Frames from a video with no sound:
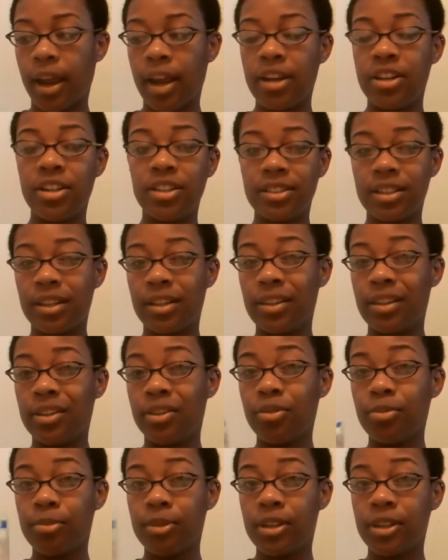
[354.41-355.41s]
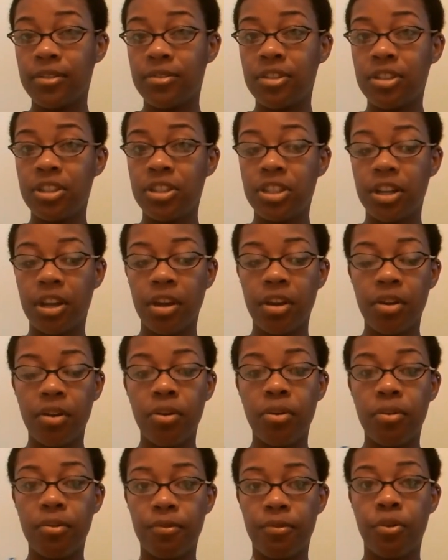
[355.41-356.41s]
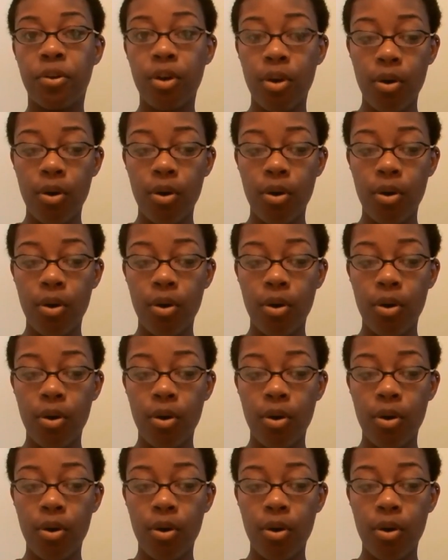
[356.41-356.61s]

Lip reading: and just a little bit of the gel for